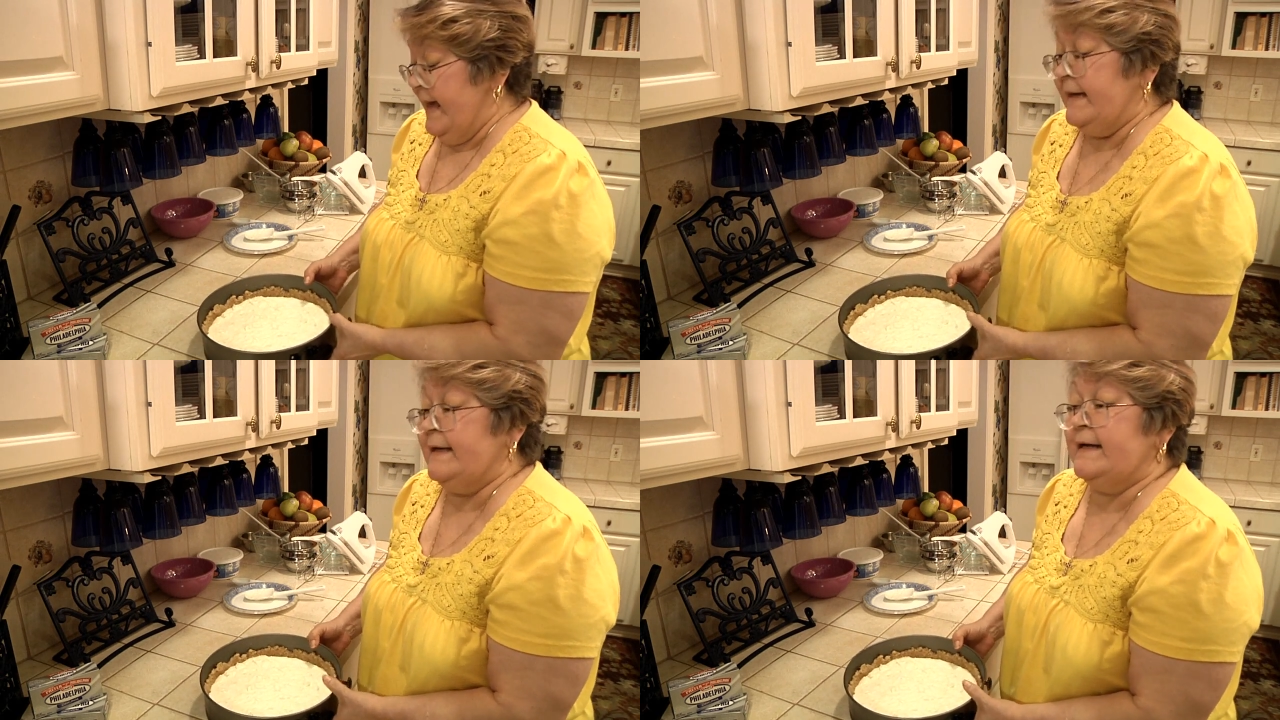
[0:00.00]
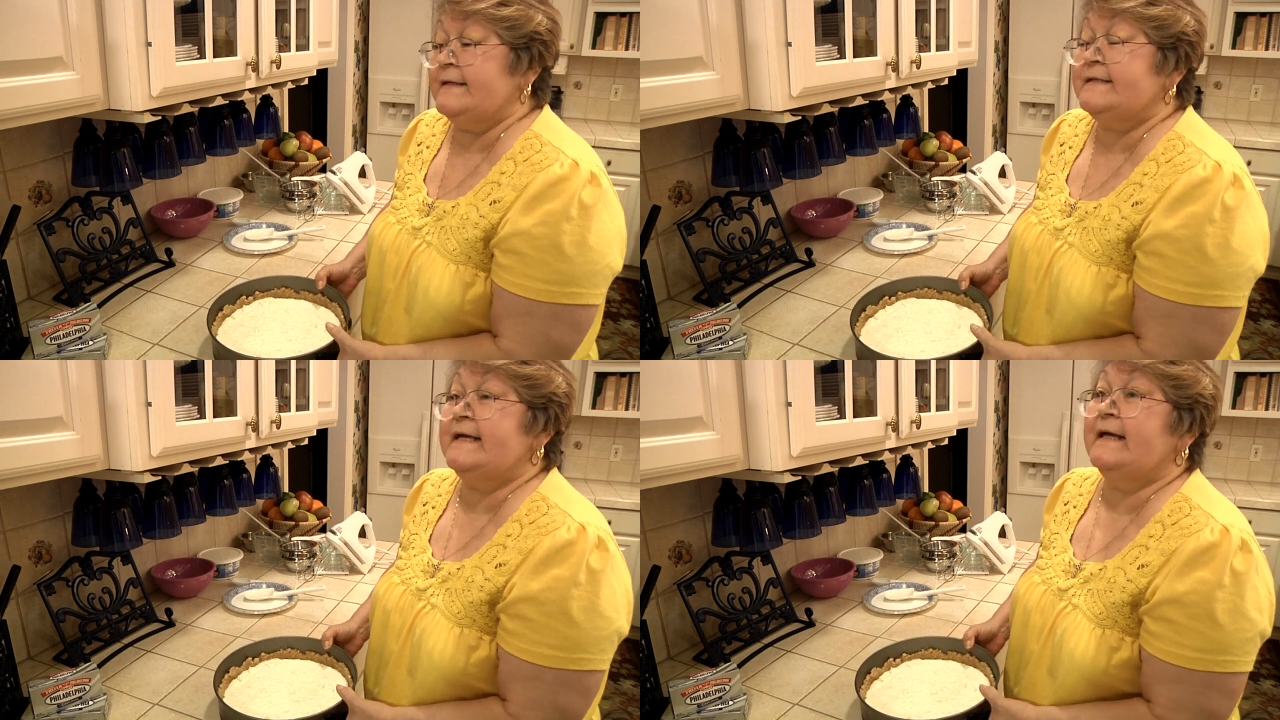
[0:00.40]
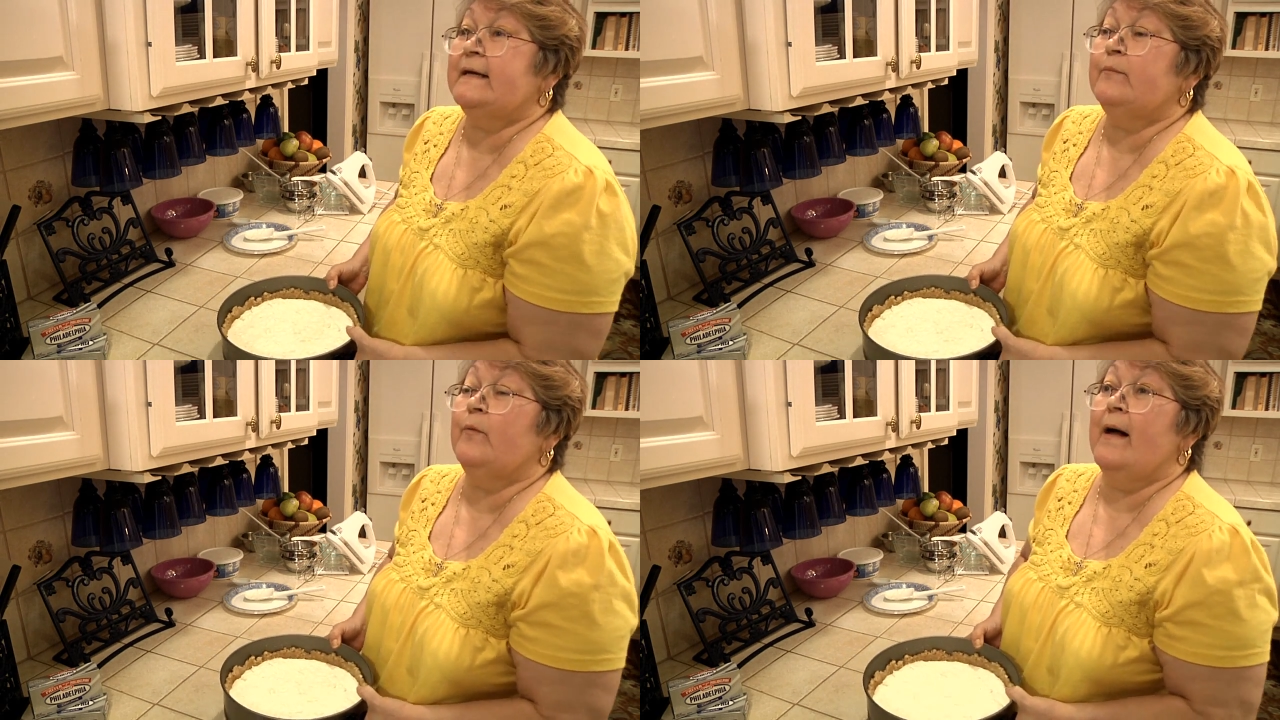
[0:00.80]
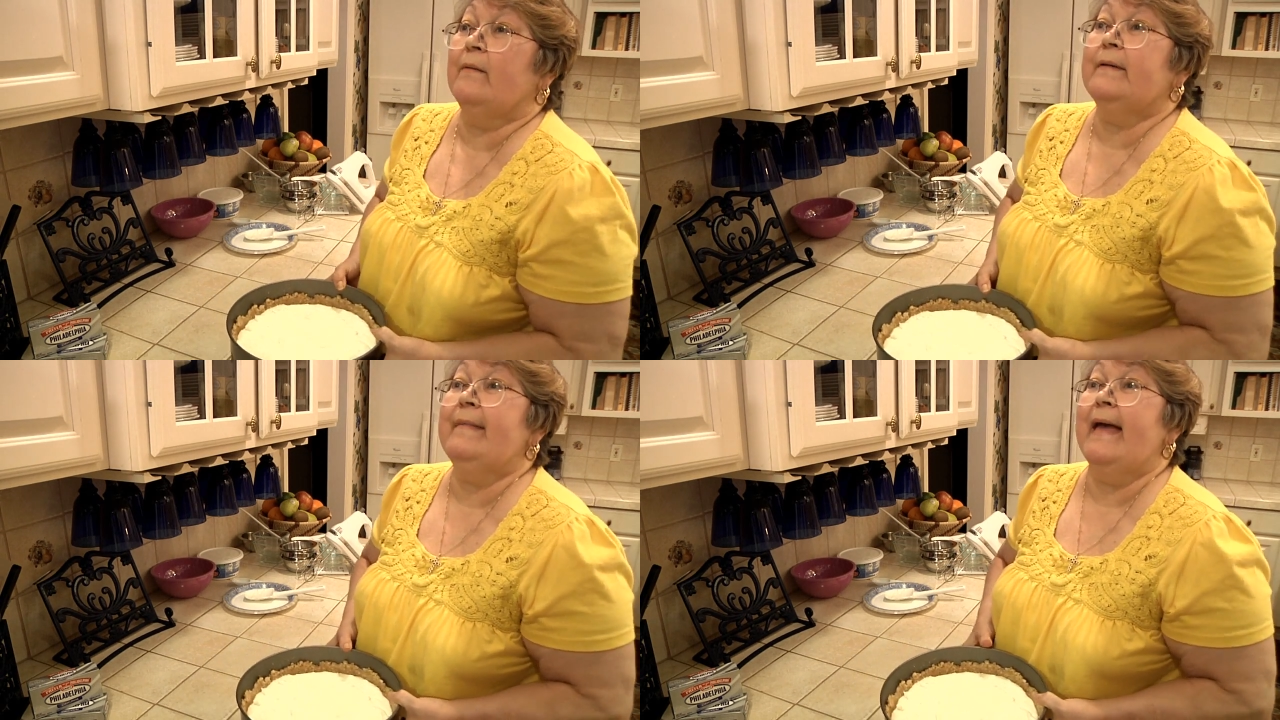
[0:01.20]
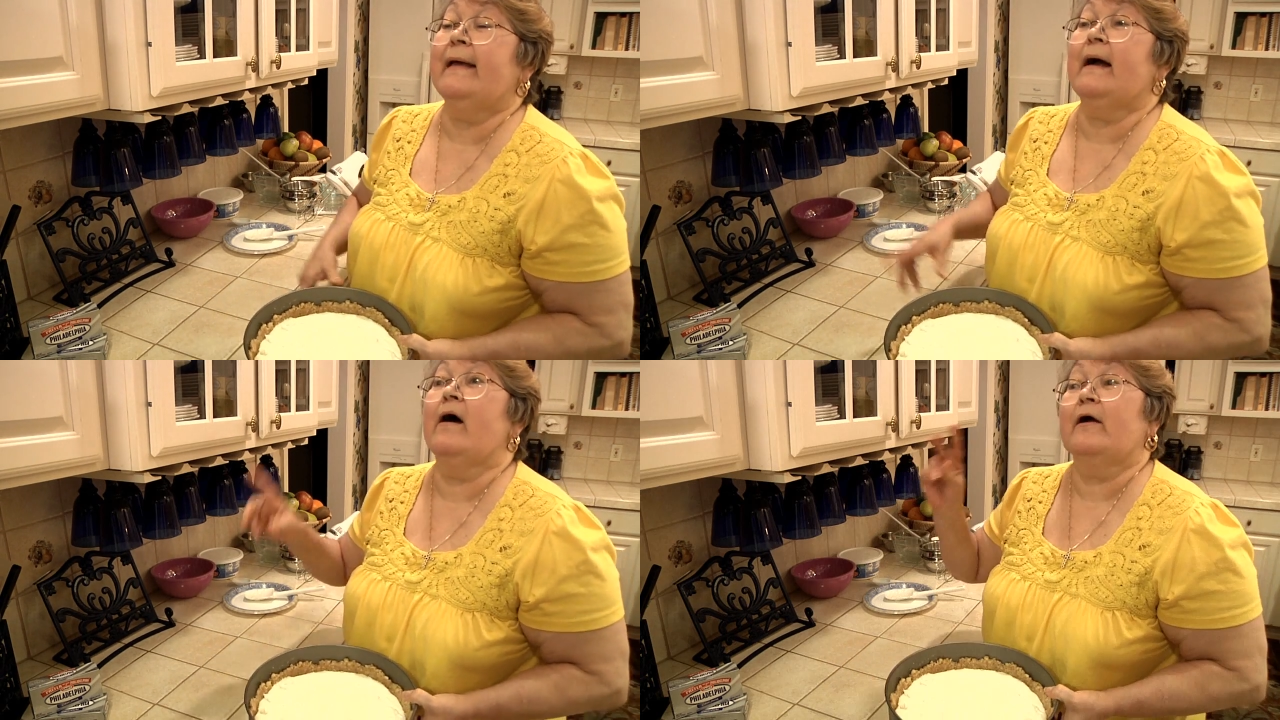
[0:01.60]
and let it set up while we
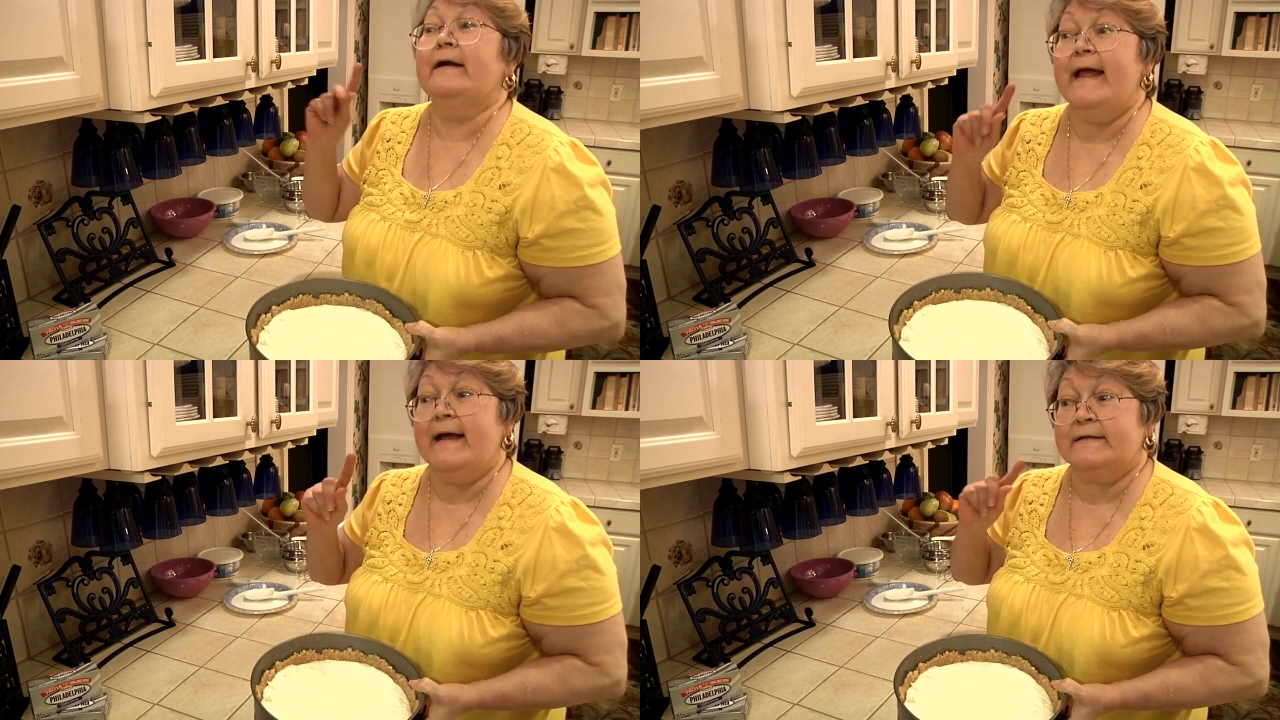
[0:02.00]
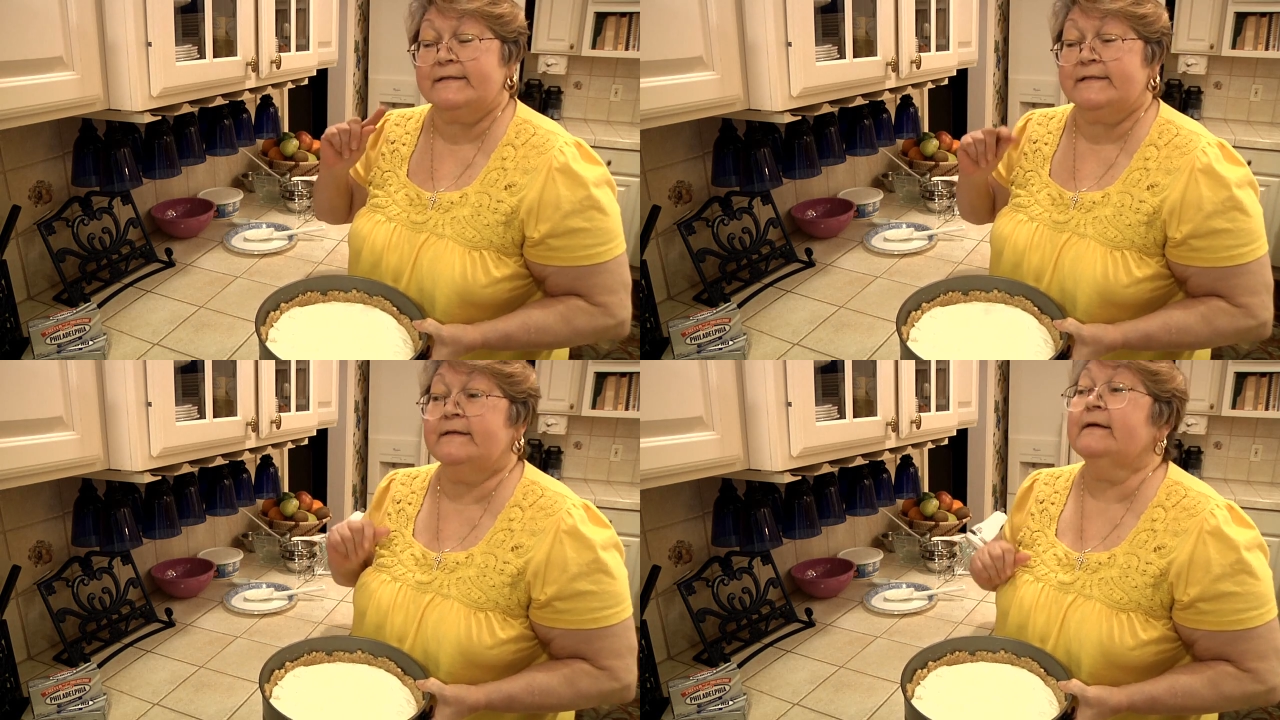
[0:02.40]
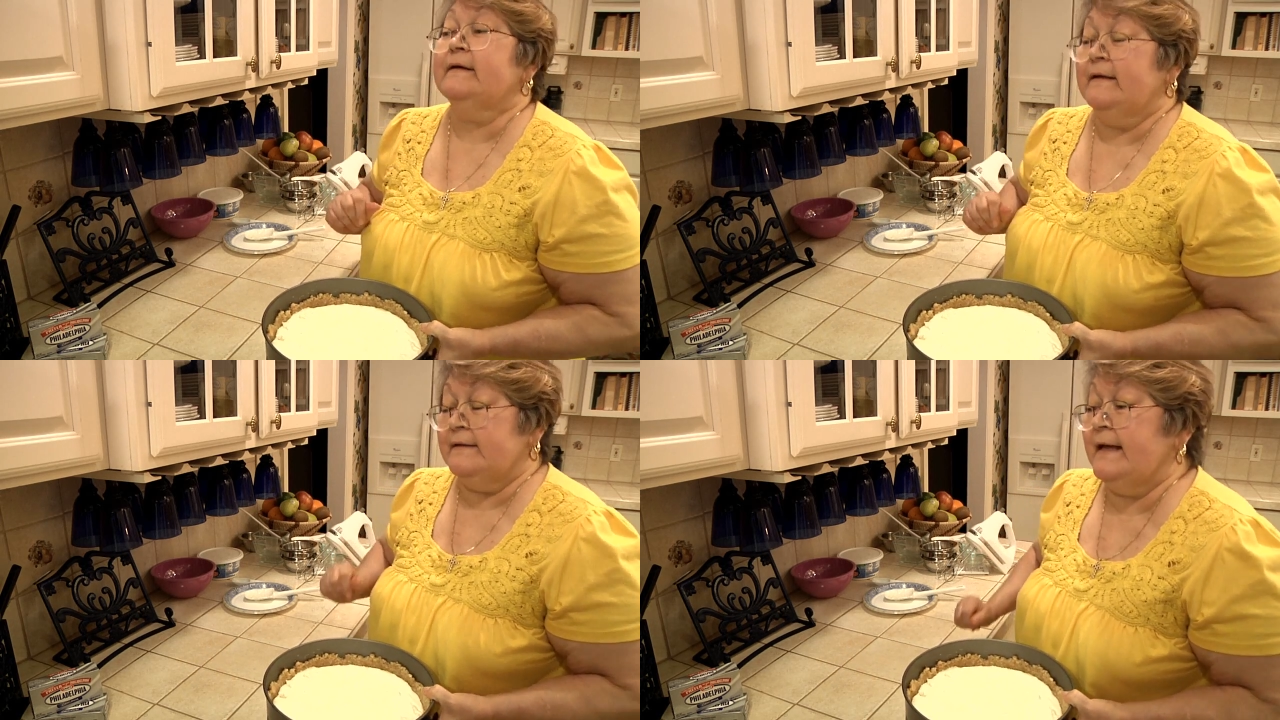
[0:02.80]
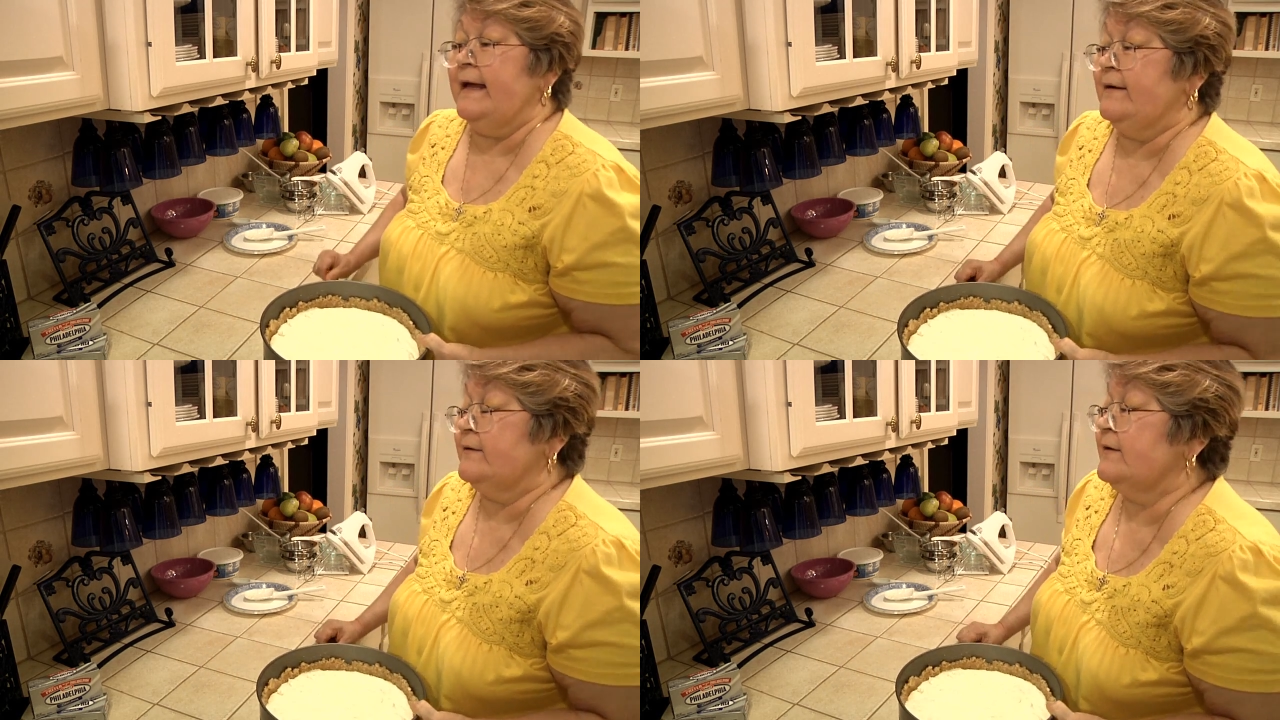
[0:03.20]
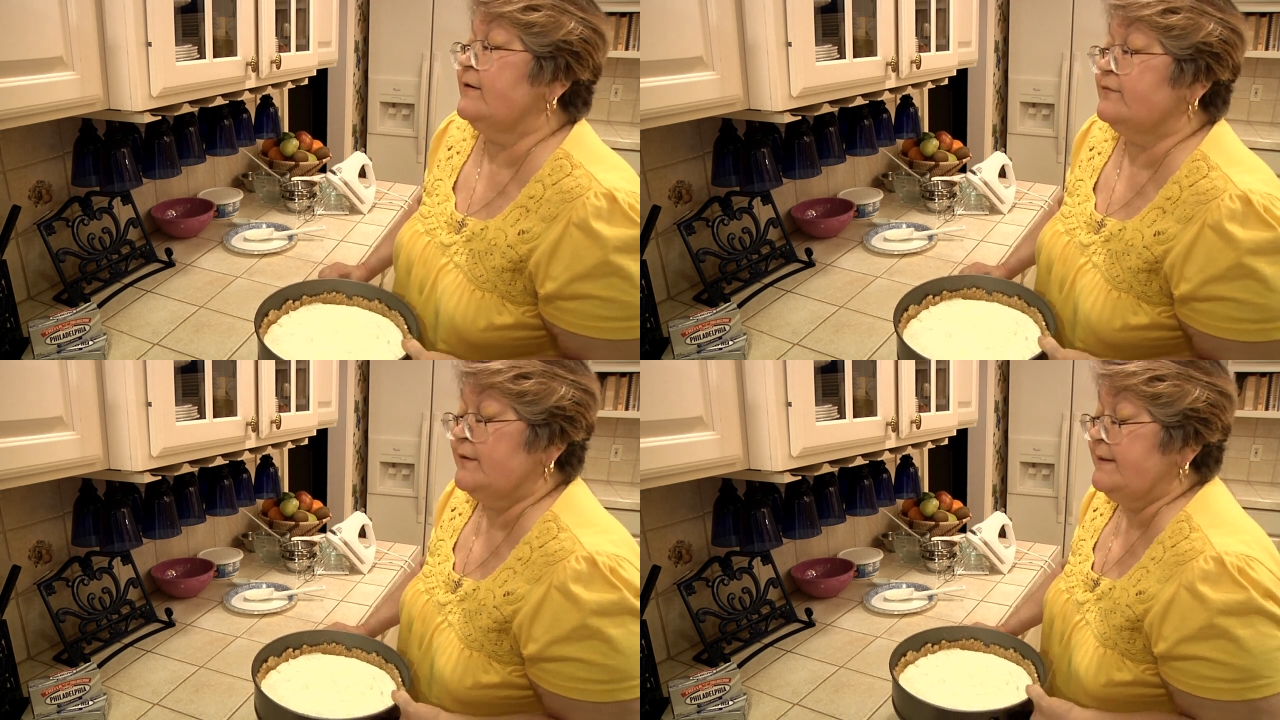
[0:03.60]
make our next layer of